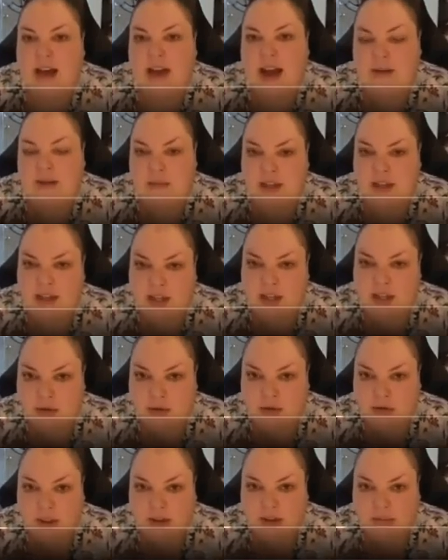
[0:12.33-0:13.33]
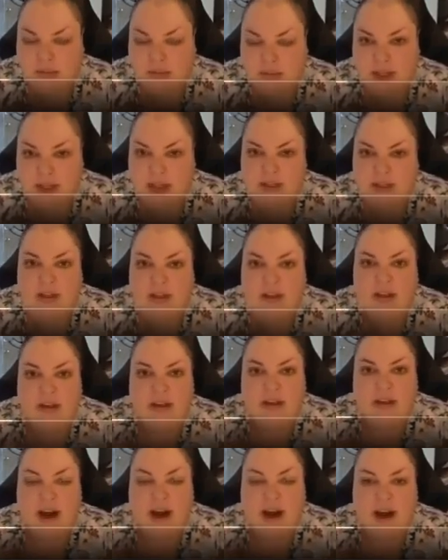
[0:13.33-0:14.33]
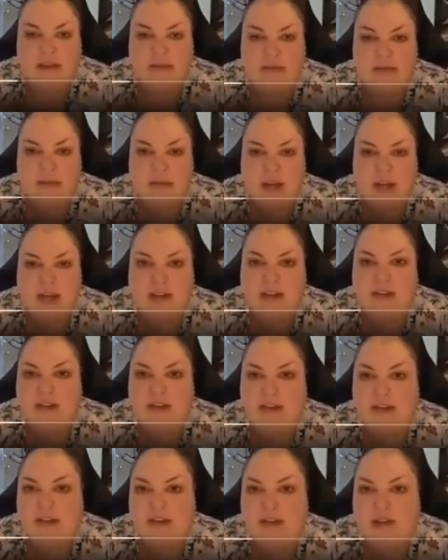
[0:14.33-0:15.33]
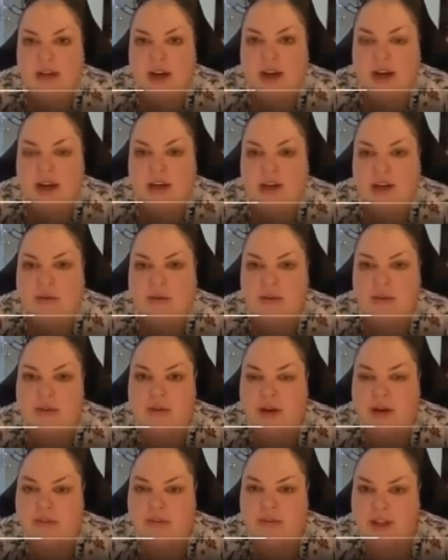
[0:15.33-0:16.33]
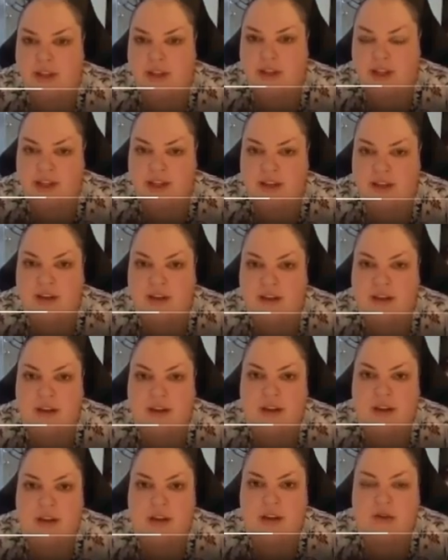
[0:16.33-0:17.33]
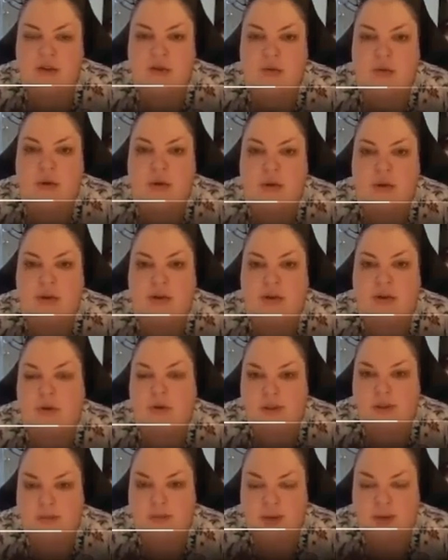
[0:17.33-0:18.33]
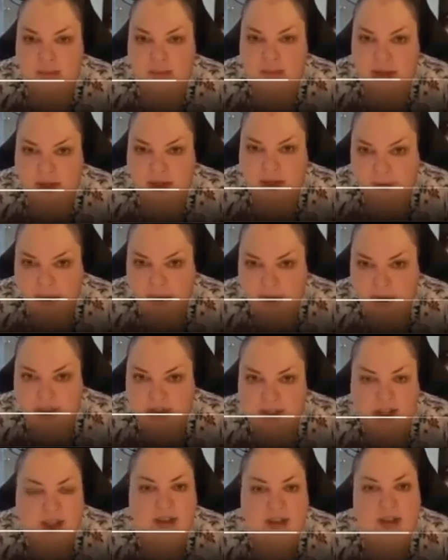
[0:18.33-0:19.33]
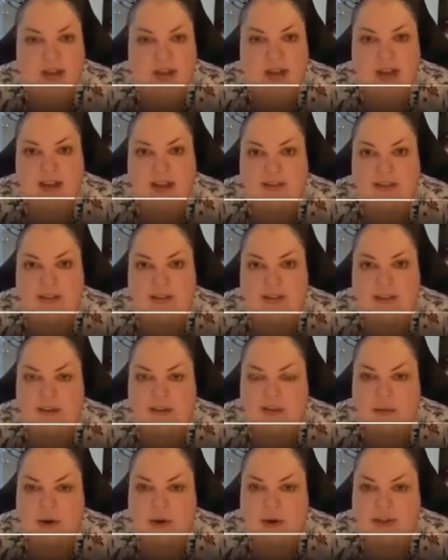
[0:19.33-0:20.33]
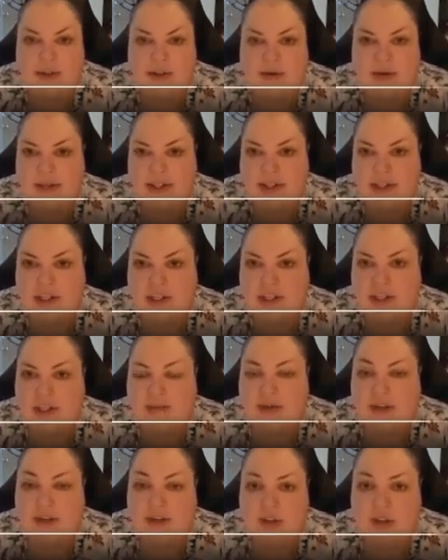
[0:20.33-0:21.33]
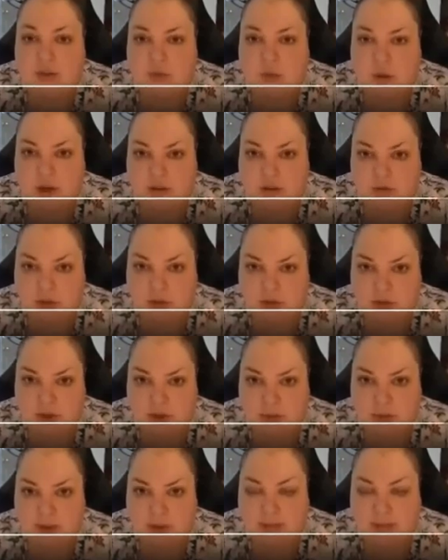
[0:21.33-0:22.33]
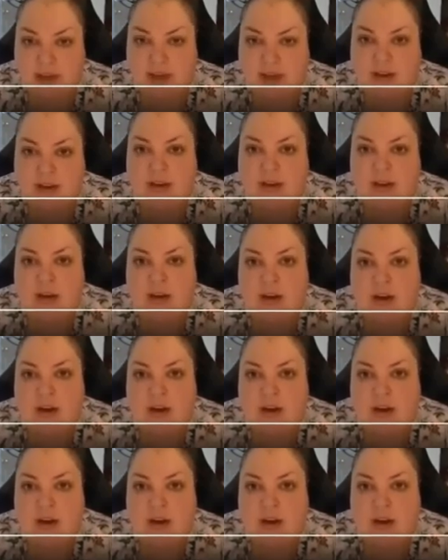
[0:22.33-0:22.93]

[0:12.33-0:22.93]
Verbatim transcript: admit that you love me admit that you will do everything to work towards being a better person and towards our relationship because you want a future with me